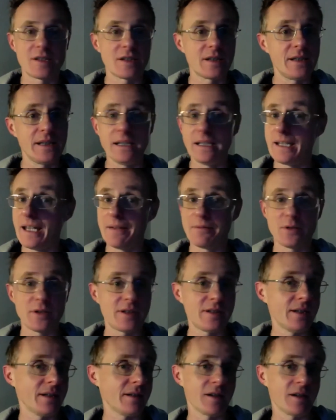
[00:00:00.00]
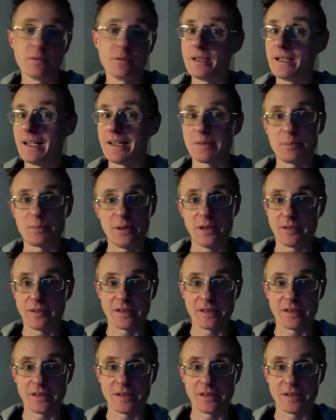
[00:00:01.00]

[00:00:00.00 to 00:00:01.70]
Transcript: geek everything, don't we? Let's be honest.